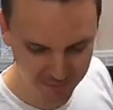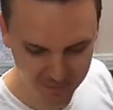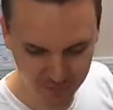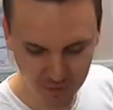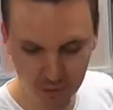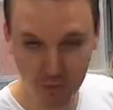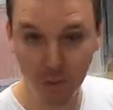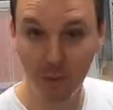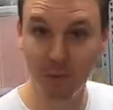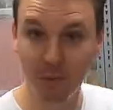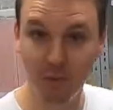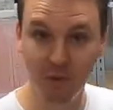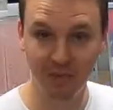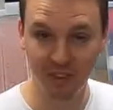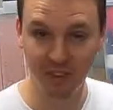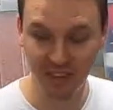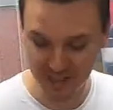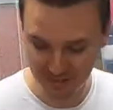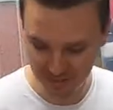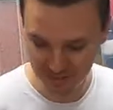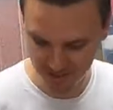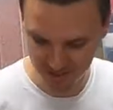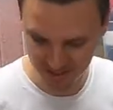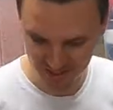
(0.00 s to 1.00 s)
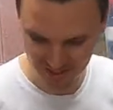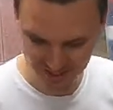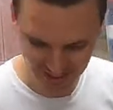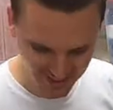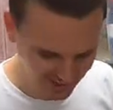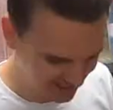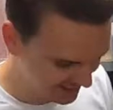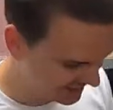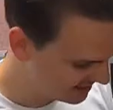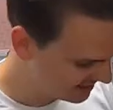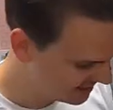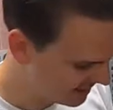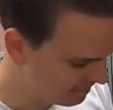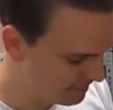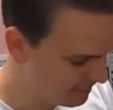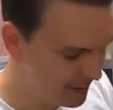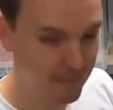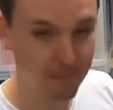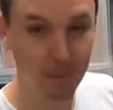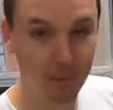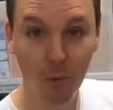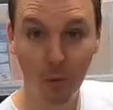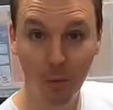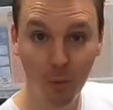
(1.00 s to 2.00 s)
I'm swamped with names. So
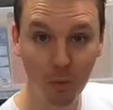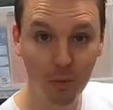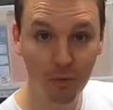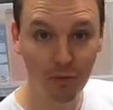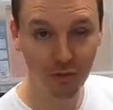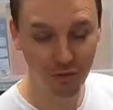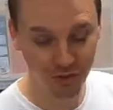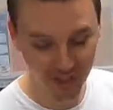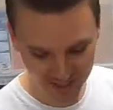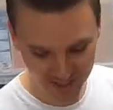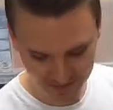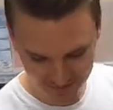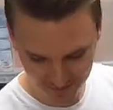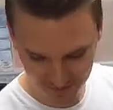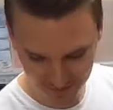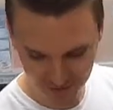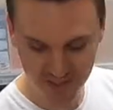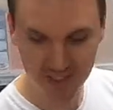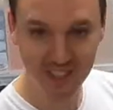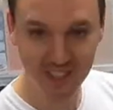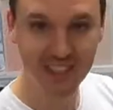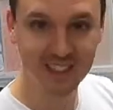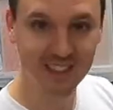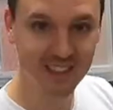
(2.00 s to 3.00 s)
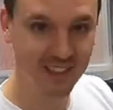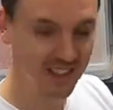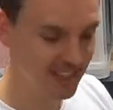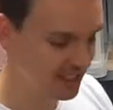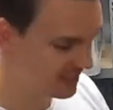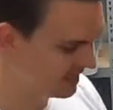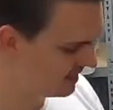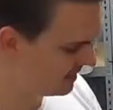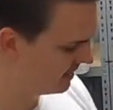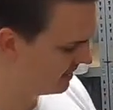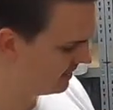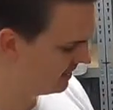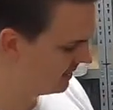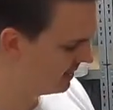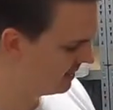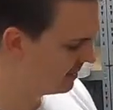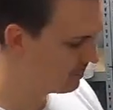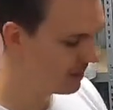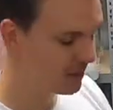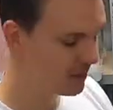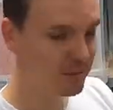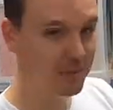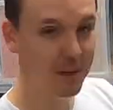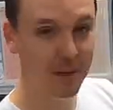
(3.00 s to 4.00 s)
Ben bought all three for 60,
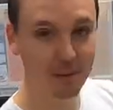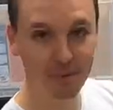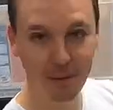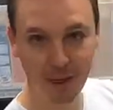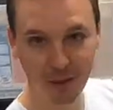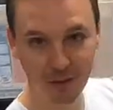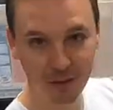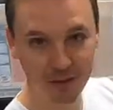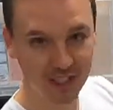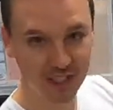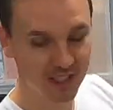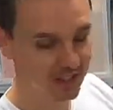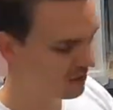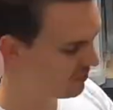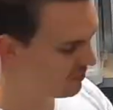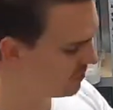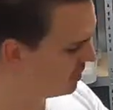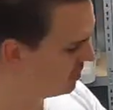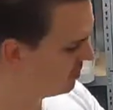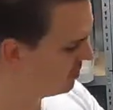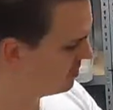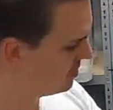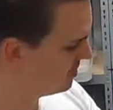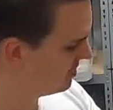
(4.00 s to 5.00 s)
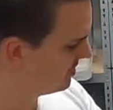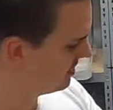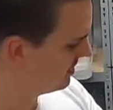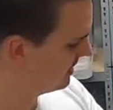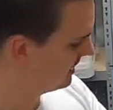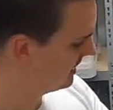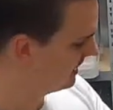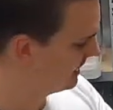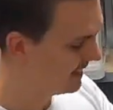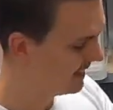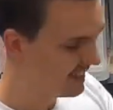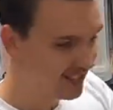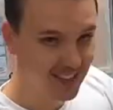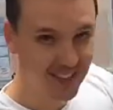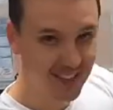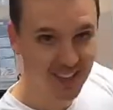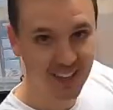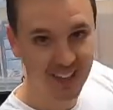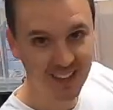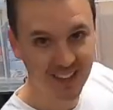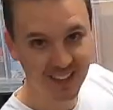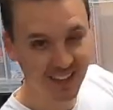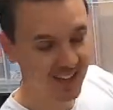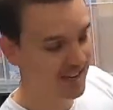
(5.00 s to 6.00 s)
plus a bit of postage, of course.
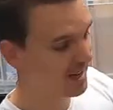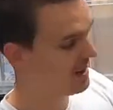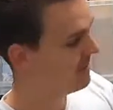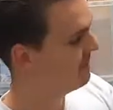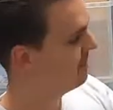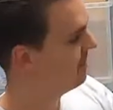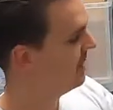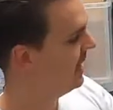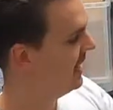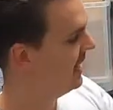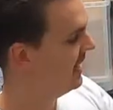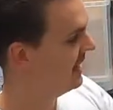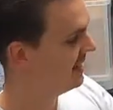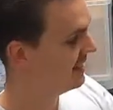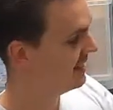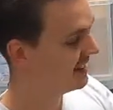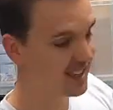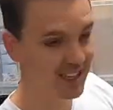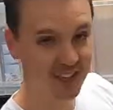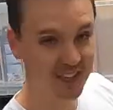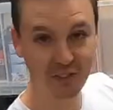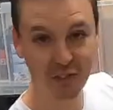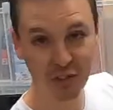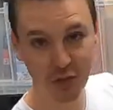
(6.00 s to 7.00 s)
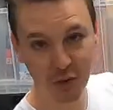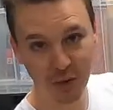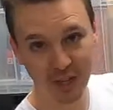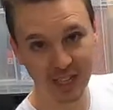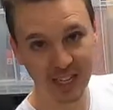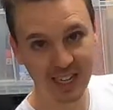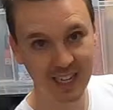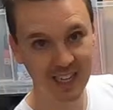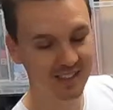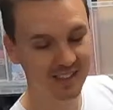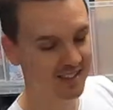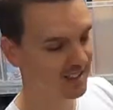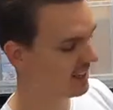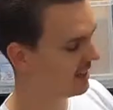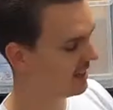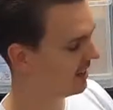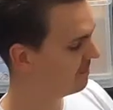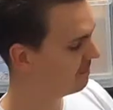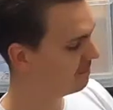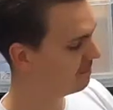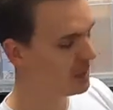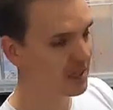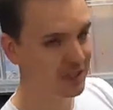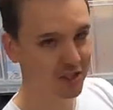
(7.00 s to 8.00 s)
Yeah, didn't have to do any listing,
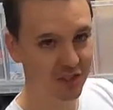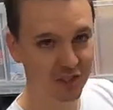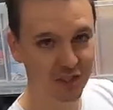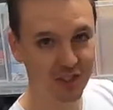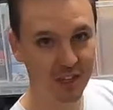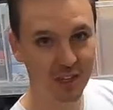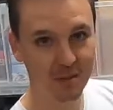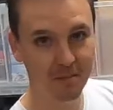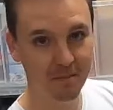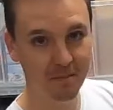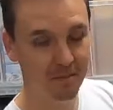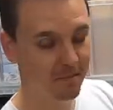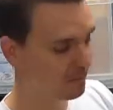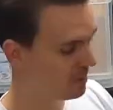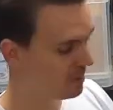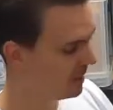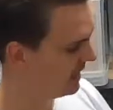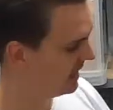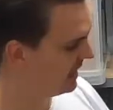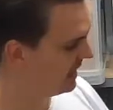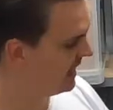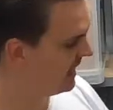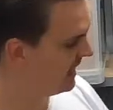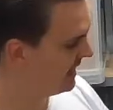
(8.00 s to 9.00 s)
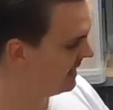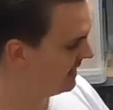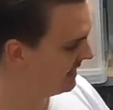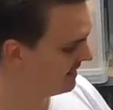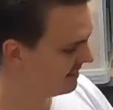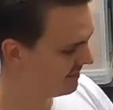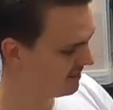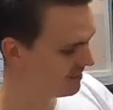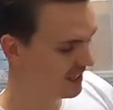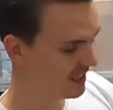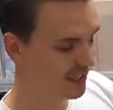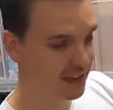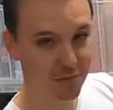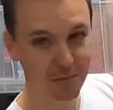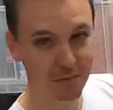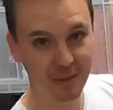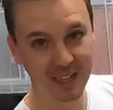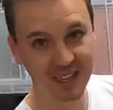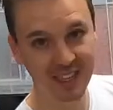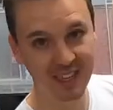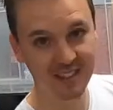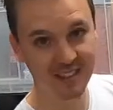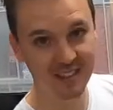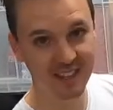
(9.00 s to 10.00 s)
I've pictured them, but yeah, saves me
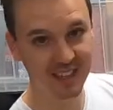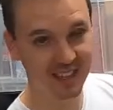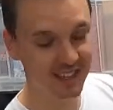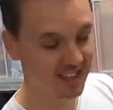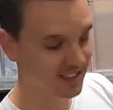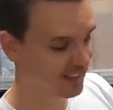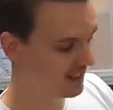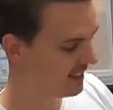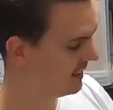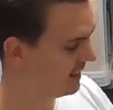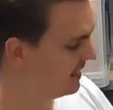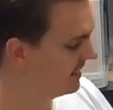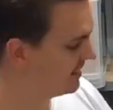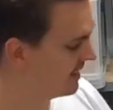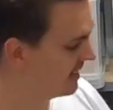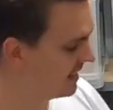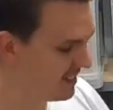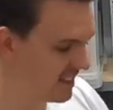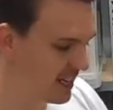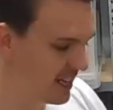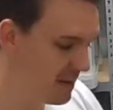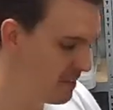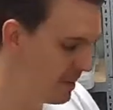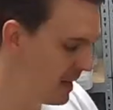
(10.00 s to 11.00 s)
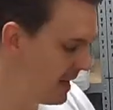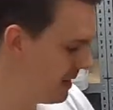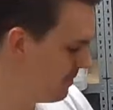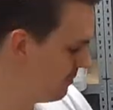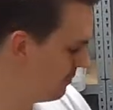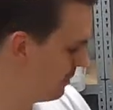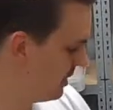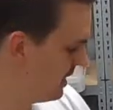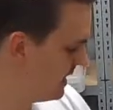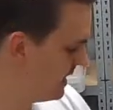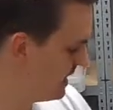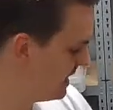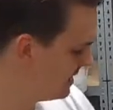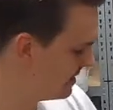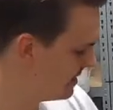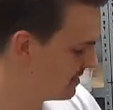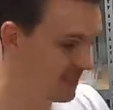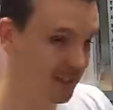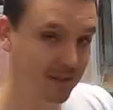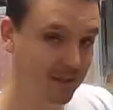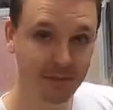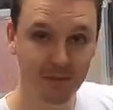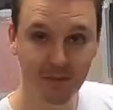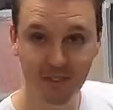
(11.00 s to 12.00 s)
listing, saves eBay
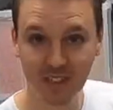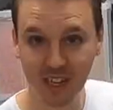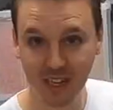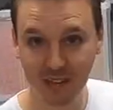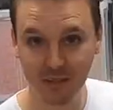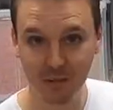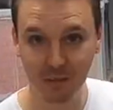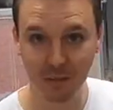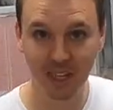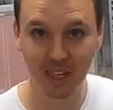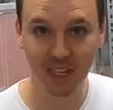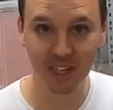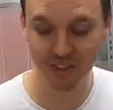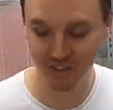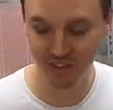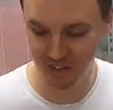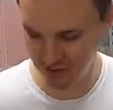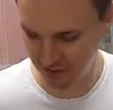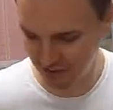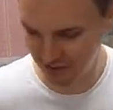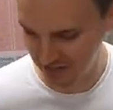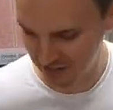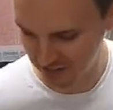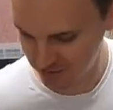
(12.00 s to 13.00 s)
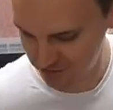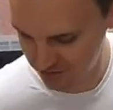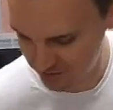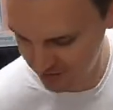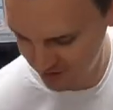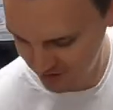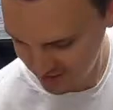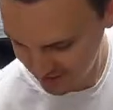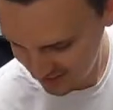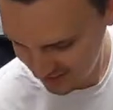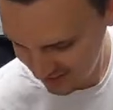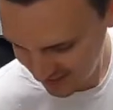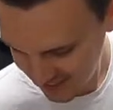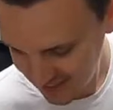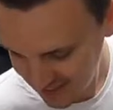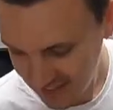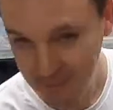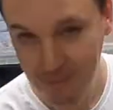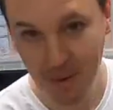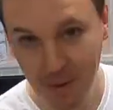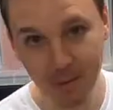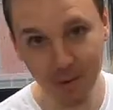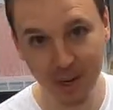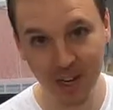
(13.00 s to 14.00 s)
fees, saves them lingering around.
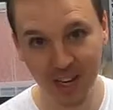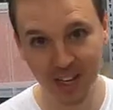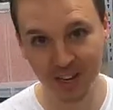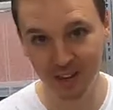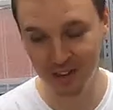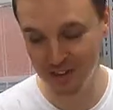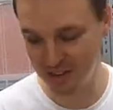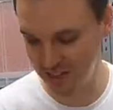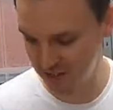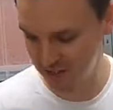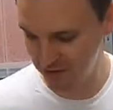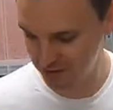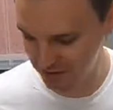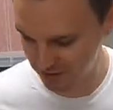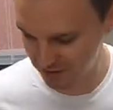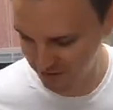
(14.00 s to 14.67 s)
People get a good deal,